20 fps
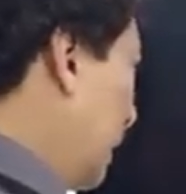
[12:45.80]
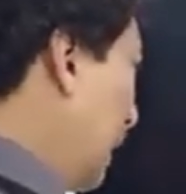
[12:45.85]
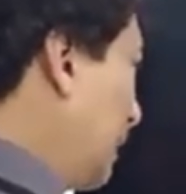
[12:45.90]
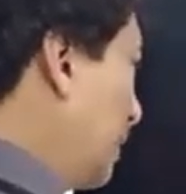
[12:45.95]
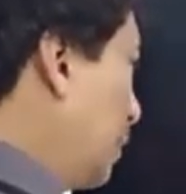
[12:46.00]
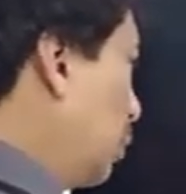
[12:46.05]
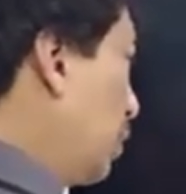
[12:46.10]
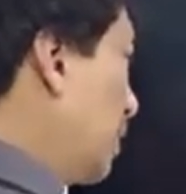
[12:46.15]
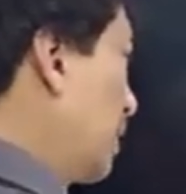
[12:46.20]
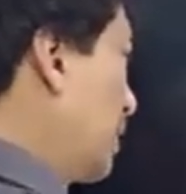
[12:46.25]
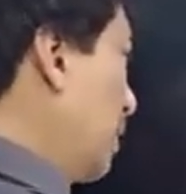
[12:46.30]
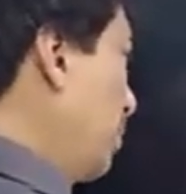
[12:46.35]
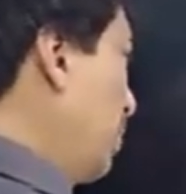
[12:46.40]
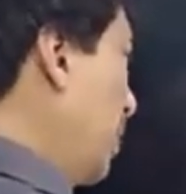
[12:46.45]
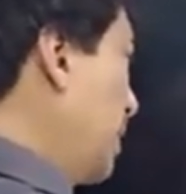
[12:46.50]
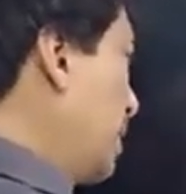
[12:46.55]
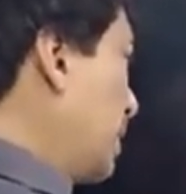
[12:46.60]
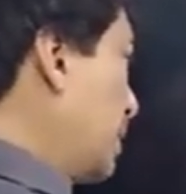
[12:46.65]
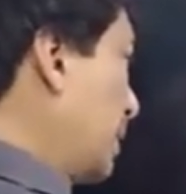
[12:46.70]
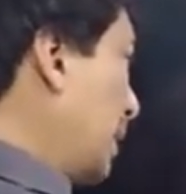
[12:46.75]
Let's look at
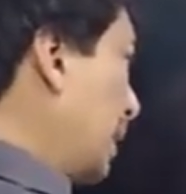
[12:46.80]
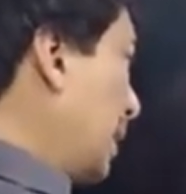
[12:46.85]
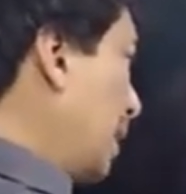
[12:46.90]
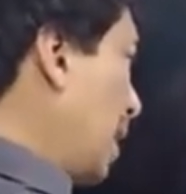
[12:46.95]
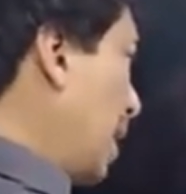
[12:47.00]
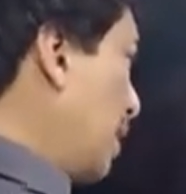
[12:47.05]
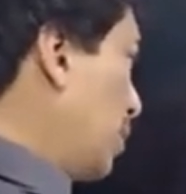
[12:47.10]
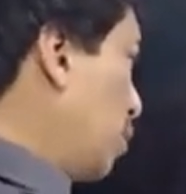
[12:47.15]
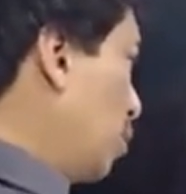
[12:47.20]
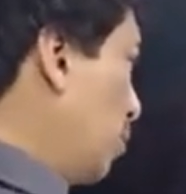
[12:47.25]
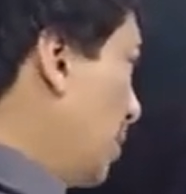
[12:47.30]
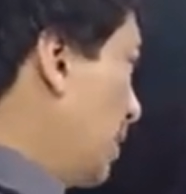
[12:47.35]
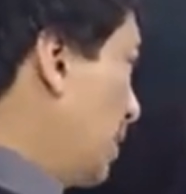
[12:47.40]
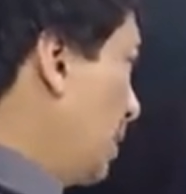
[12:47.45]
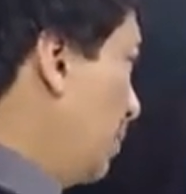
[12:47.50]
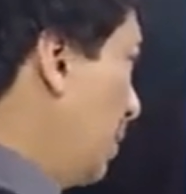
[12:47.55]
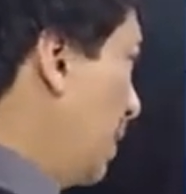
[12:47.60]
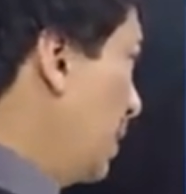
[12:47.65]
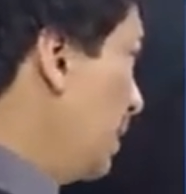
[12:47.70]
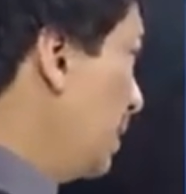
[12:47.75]
sebaceous cell carcinoma.
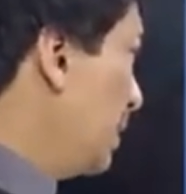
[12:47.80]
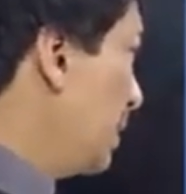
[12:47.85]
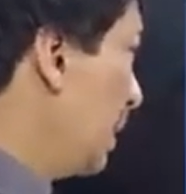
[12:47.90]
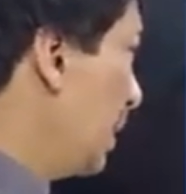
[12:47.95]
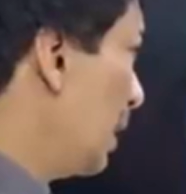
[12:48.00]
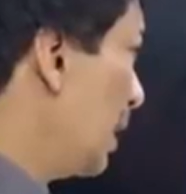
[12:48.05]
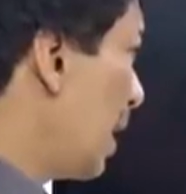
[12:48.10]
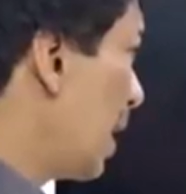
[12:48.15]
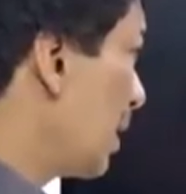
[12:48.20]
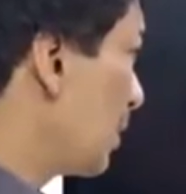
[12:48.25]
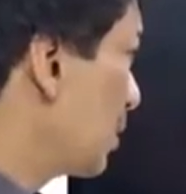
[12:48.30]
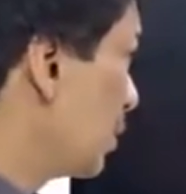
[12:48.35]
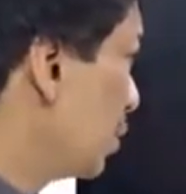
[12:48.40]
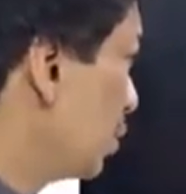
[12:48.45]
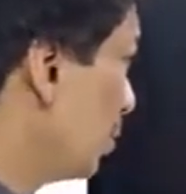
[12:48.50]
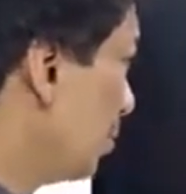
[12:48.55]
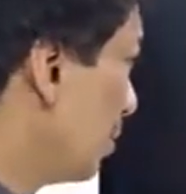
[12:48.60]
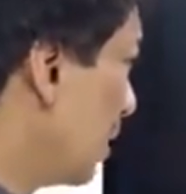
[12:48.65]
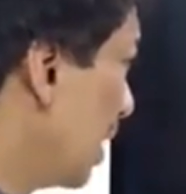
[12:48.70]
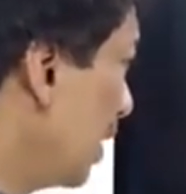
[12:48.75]
Sebaceous cell
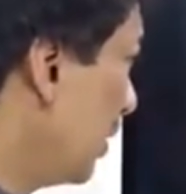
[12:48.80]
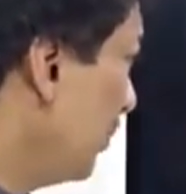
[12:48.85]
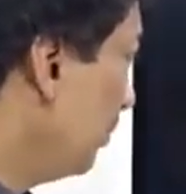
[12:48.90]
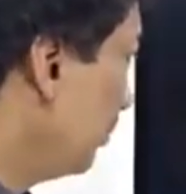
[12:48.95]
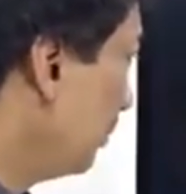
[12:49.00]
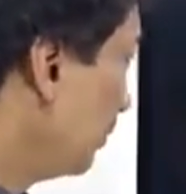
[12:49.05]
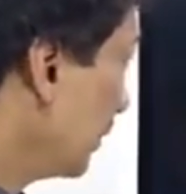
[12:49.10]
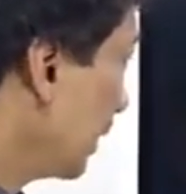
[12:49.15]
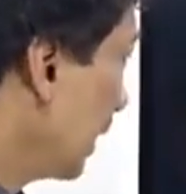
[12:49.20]
carcinoma